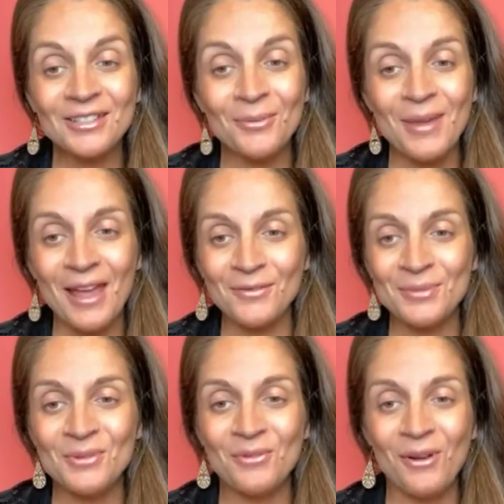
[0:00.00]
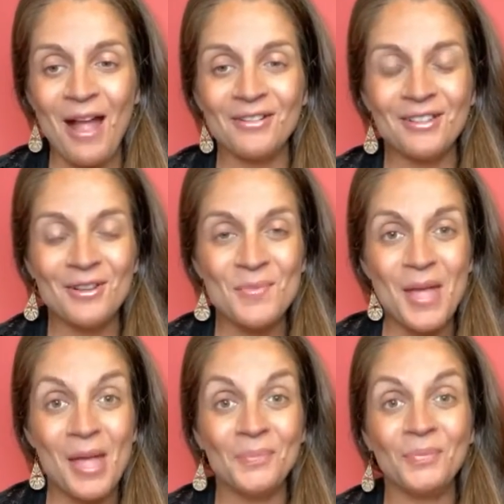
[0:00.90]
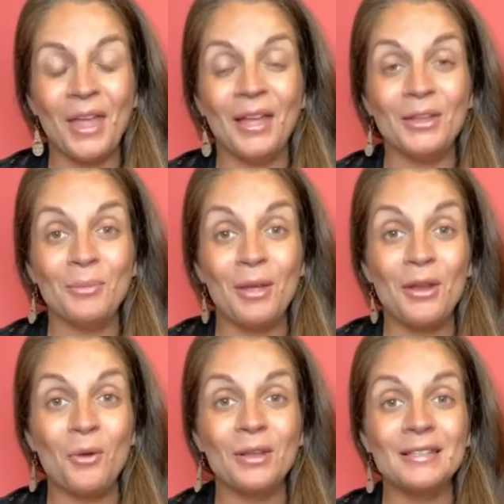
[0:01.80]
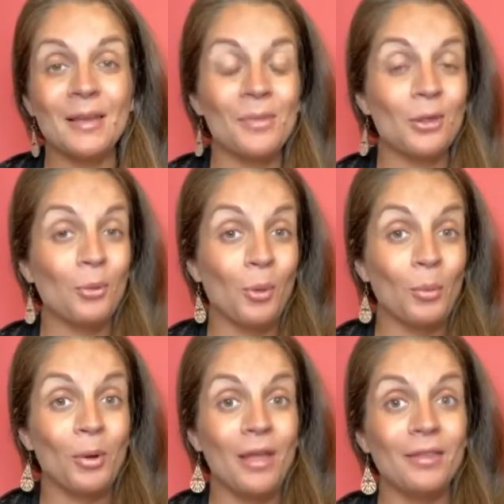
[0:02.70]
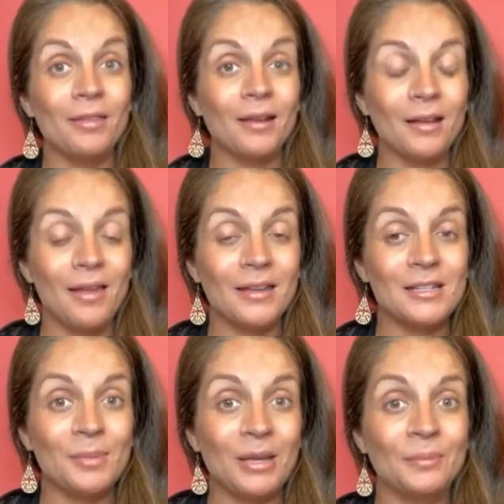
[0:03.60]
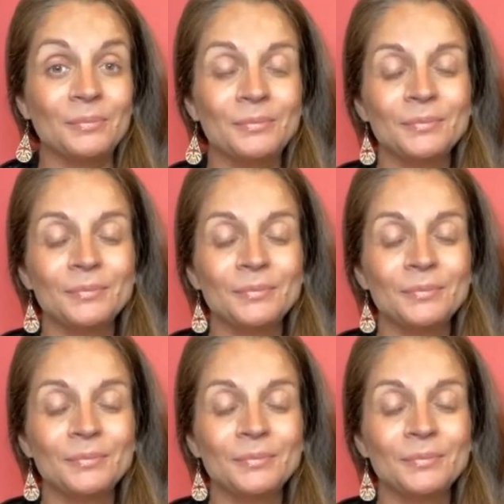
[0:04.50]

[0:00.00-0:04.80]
So I may have to move around a little bit, and you may notice I'm a little more breathy than I like to be.